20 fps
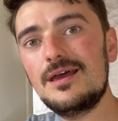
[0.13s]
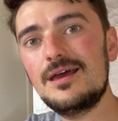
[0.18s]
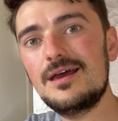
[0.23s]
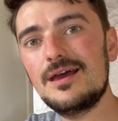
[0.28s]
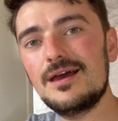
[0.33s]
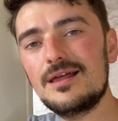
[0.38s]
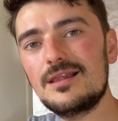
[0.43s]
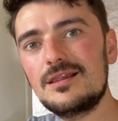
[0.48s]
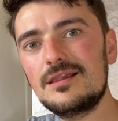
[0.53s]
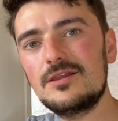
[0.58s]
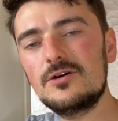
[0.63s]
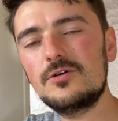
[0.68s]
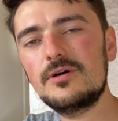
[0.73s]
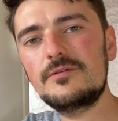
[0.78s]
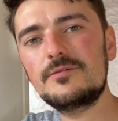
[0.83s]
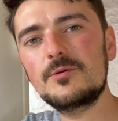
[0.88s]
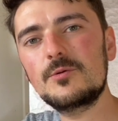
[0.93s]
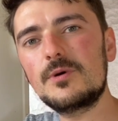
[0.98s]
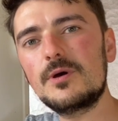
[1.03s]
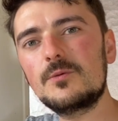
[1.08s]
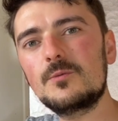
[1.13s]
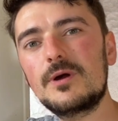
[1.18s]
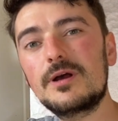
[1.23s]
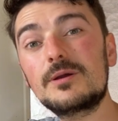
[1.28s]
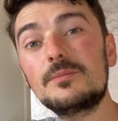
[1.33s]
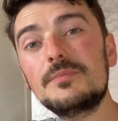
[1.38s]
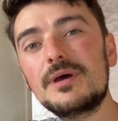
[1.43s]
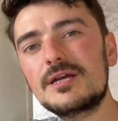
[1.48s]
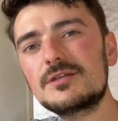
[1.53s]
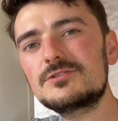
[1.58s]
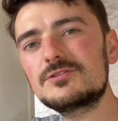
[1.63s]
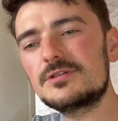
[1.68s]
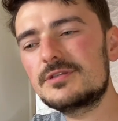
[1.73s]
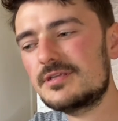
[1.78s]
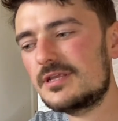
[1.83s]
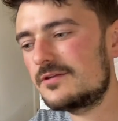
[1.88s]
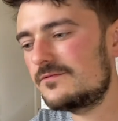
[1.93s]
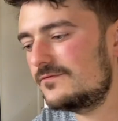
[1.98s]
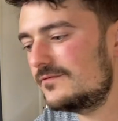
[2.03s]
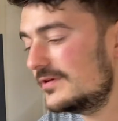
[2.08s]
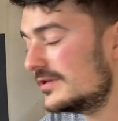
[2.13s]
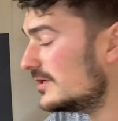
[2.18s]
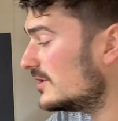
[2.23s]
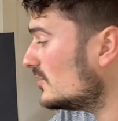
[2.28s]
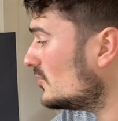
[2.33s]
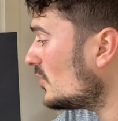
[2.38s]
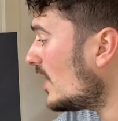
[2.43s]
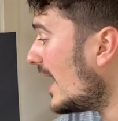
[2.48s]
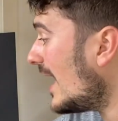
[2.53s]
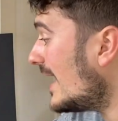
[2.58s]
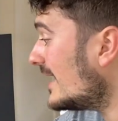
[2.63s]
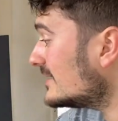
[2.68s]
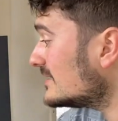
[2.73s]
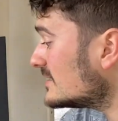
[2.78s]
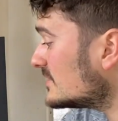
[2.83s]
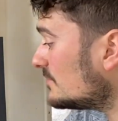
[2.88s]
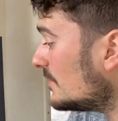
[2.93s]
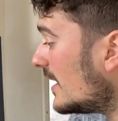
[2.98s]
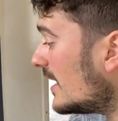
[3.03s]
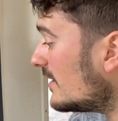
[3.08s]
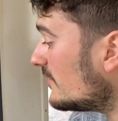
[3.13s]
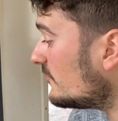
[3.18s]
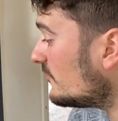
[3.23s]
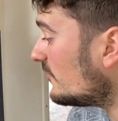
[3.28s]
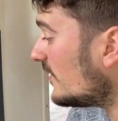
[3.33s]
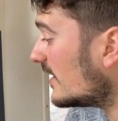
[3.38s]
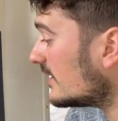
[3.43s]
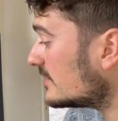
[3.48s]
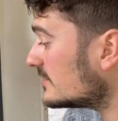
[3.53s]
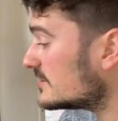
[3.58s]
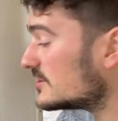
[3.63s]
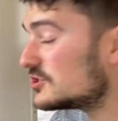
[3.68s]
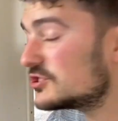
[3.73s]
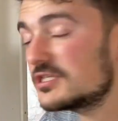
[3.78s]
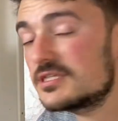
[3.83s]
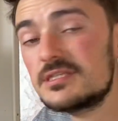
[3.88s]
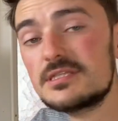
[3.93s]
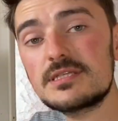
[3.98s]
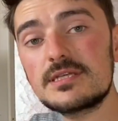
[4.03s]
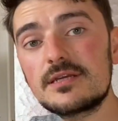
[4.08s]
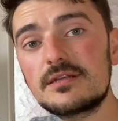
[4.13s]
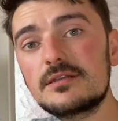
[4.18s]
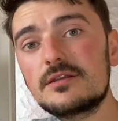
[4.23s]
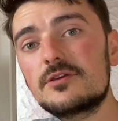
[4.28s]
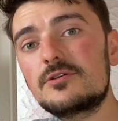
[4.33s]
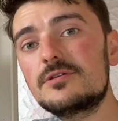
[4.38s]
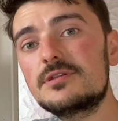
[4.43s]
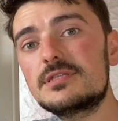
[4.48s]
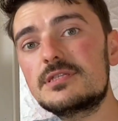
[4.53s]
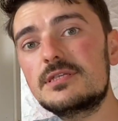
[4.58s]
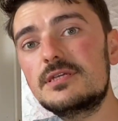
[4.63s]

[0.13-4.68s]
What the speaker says: Hello everyone, welcome back to another video and my Ficus Ginseng you can see